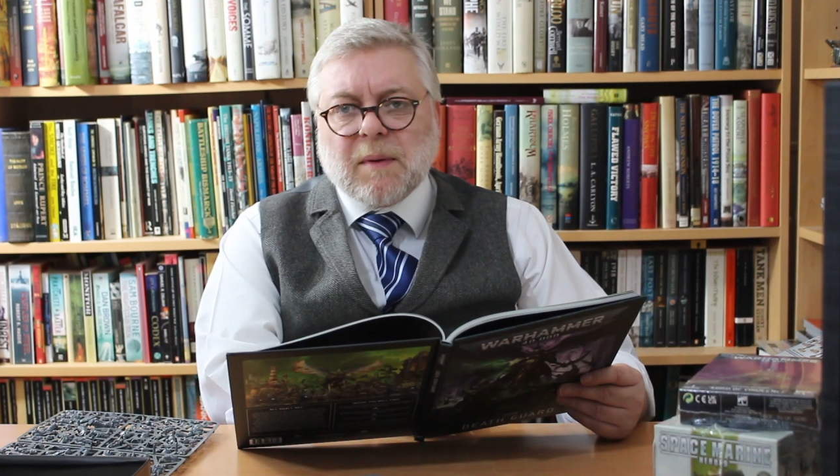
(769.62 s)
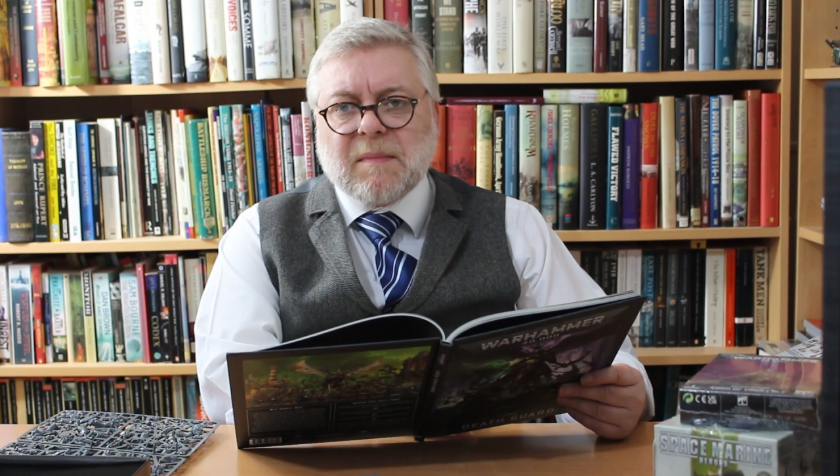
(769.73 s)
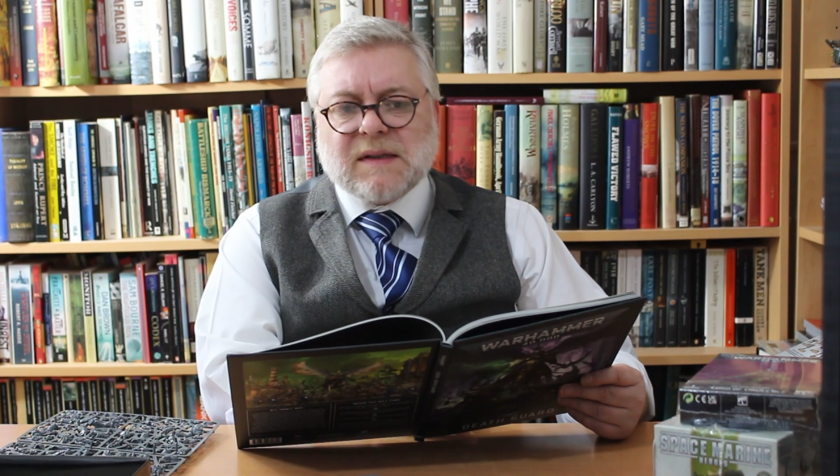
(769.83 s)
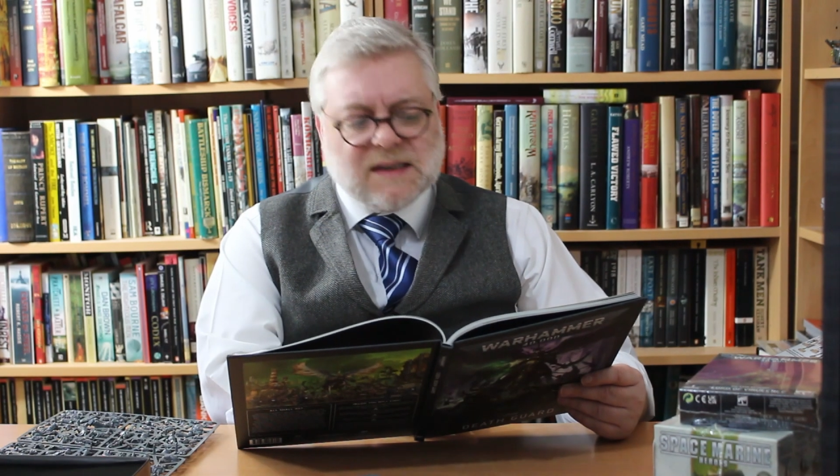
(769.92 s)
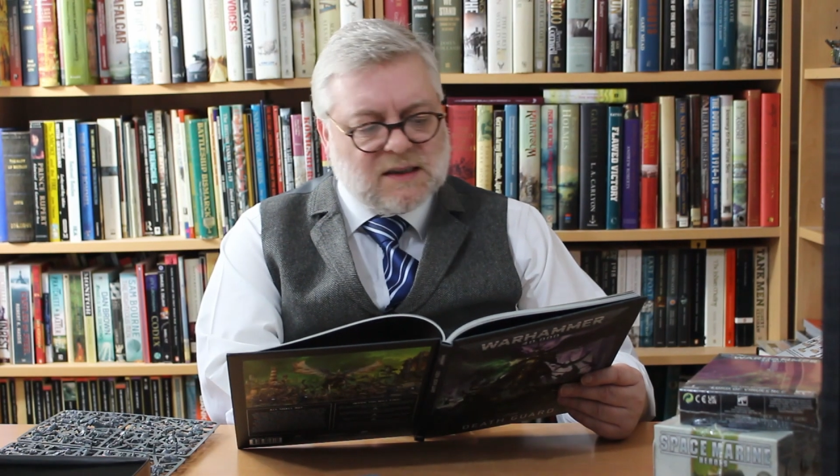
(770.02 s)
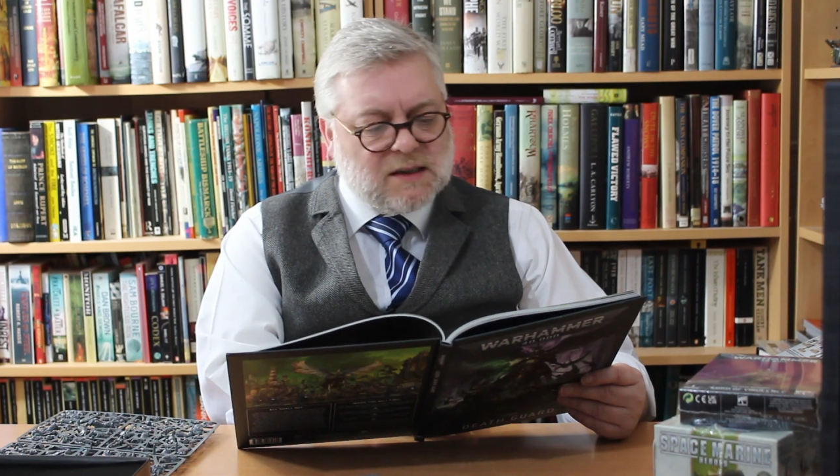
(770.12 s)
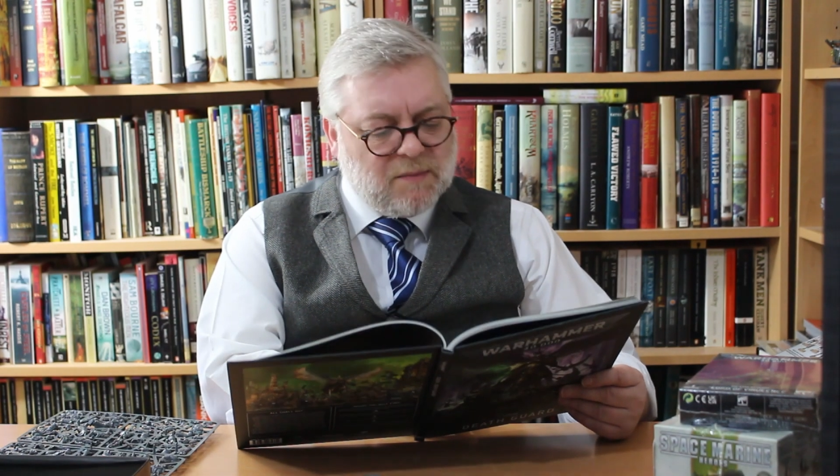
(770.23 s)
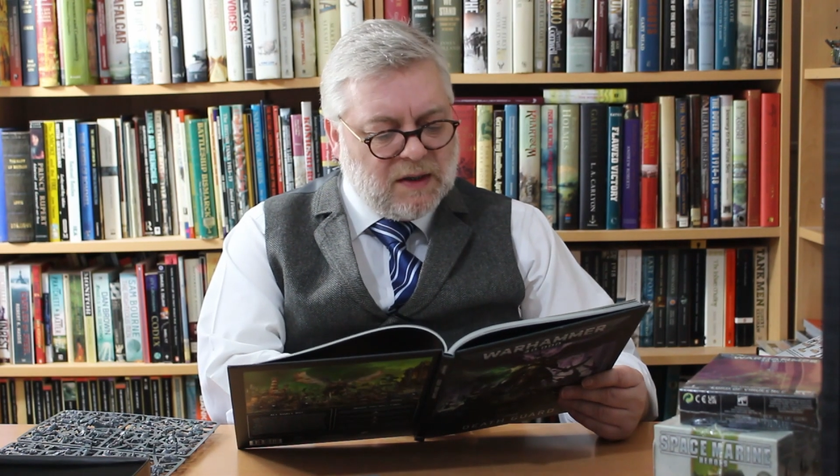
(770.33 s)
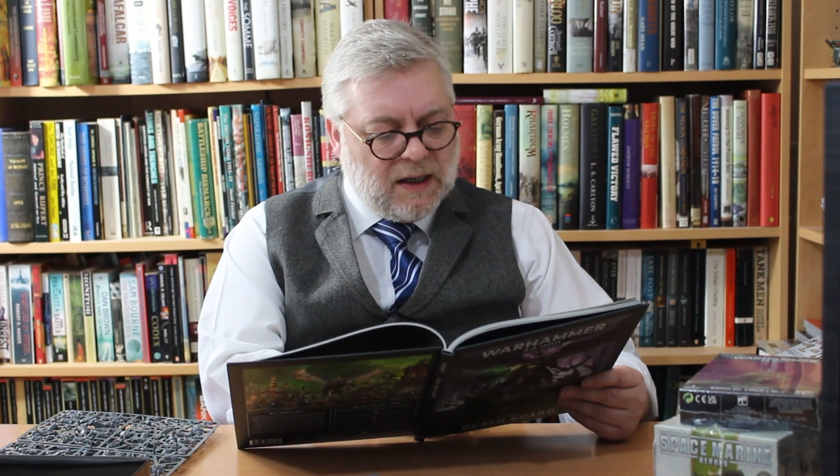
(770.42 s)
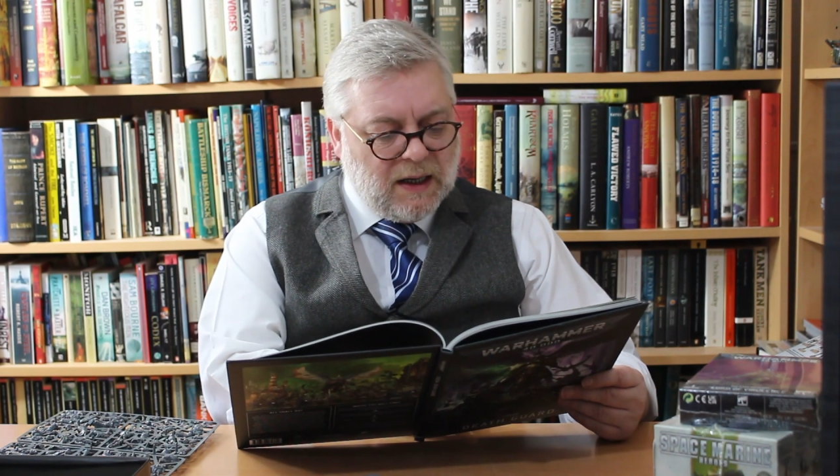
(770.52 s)
be missing
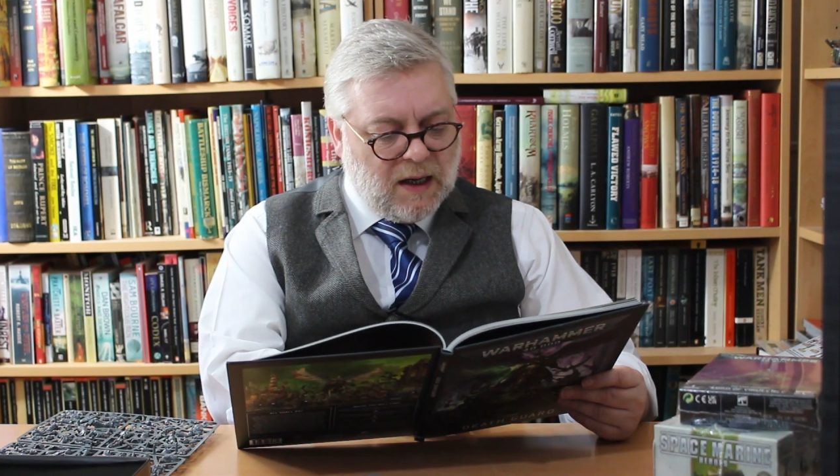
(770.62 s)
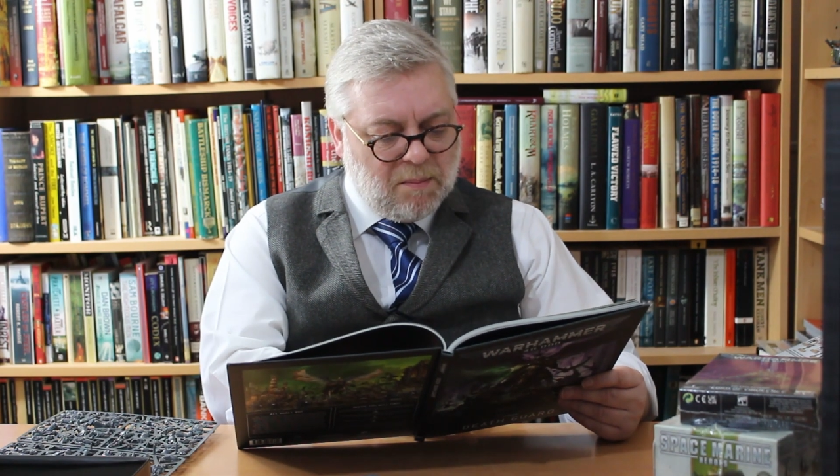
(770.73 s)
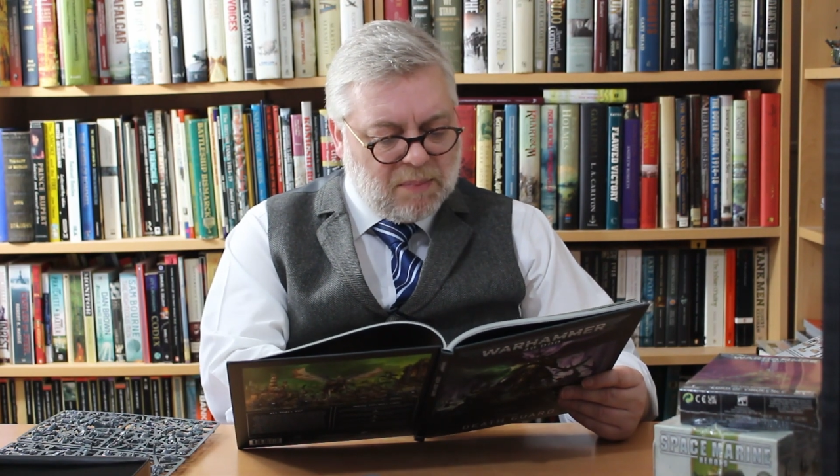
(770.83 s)
something here,